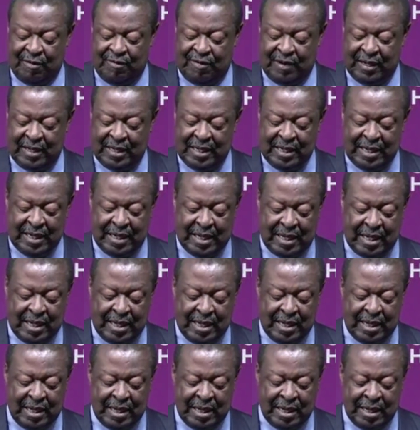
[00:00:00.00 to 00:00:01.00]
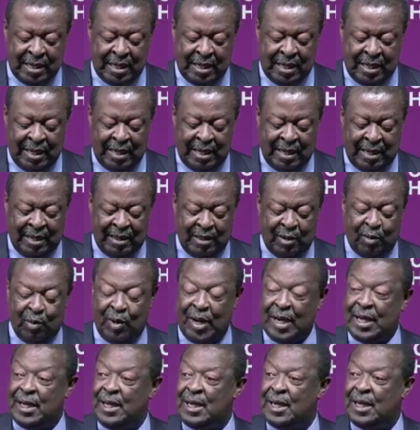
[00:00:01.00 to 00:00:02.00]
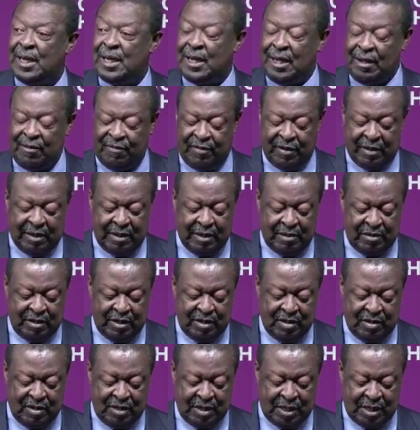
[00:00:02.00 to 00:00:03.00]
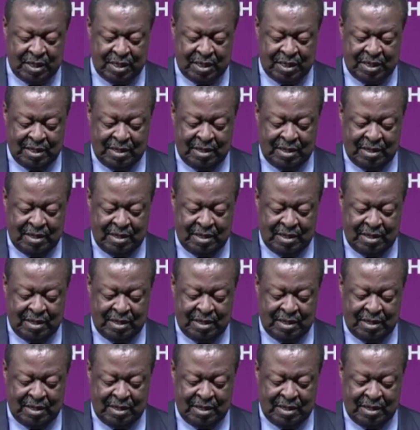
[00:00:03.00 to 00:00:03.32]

affecting Kenya and the wider Africa region.